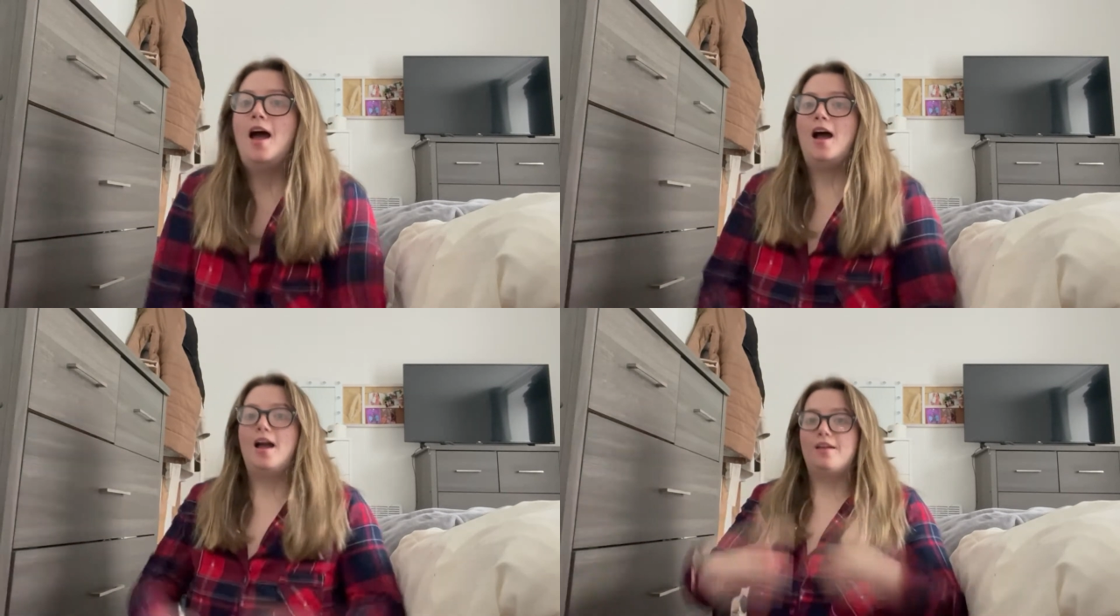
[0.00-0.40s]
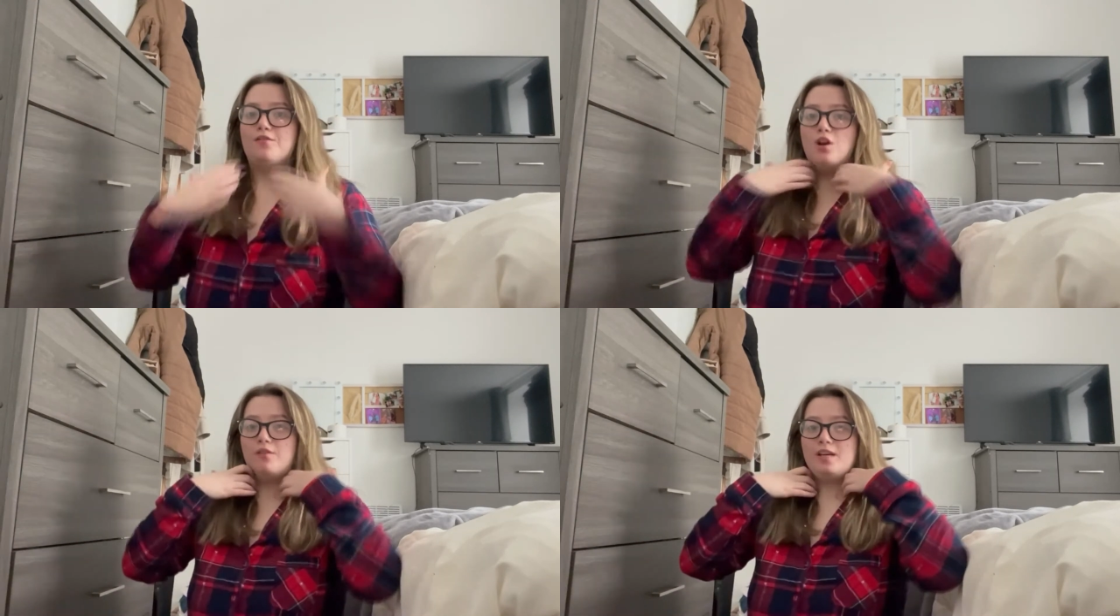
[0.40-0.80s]
I've
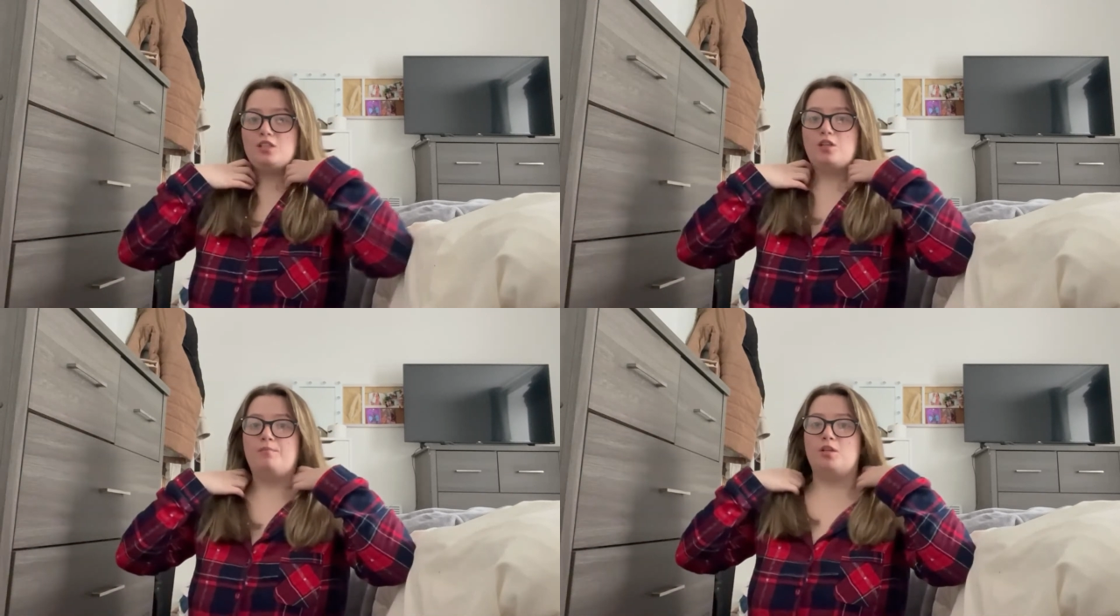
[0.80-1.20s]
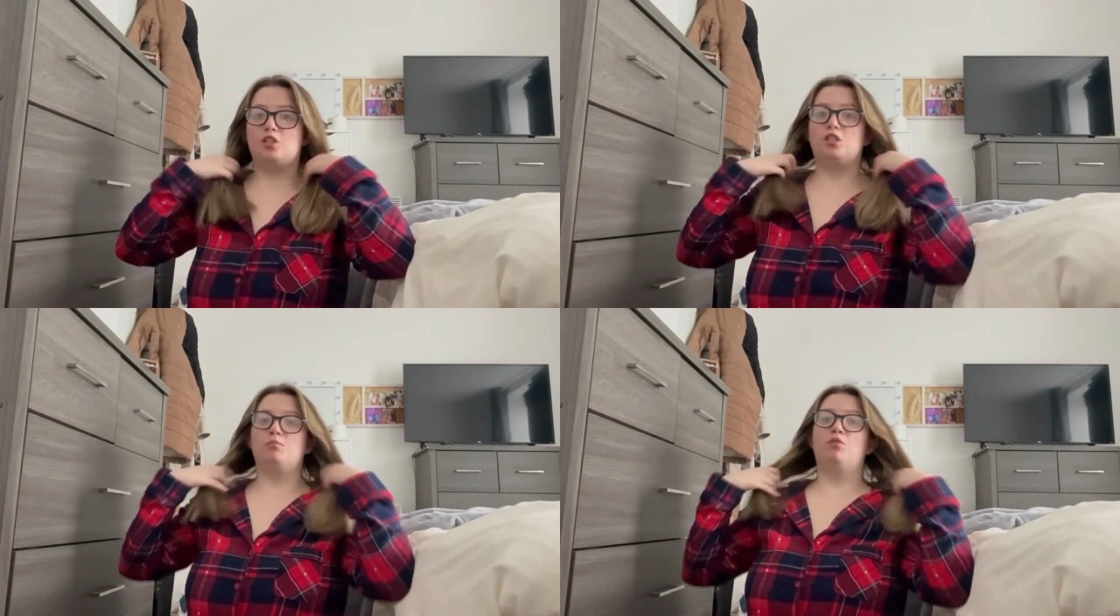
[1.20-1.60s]
not really done much
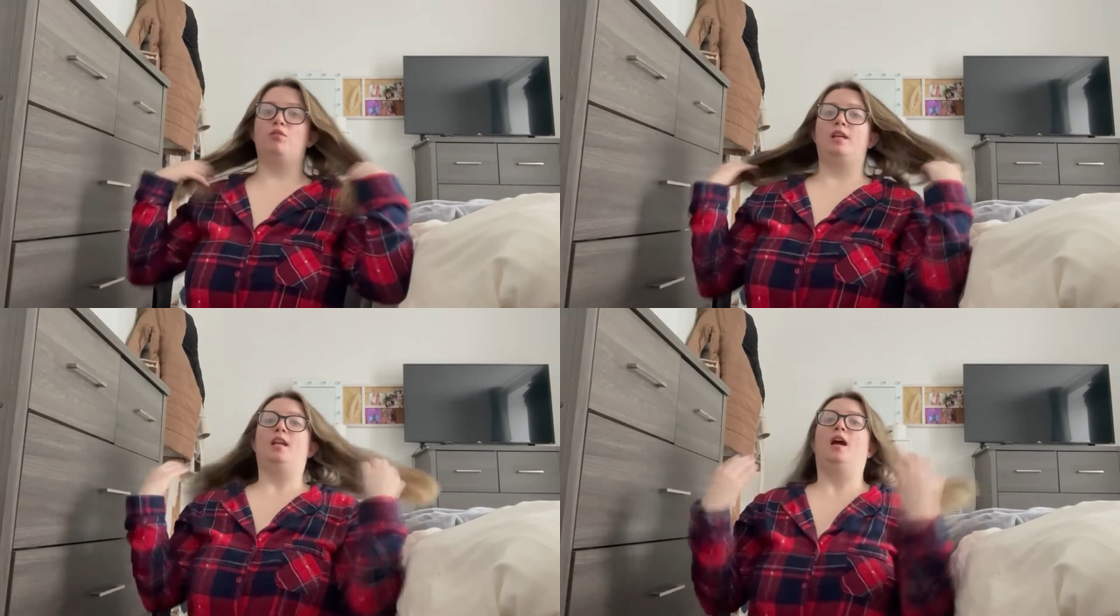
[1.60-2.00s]
this morning.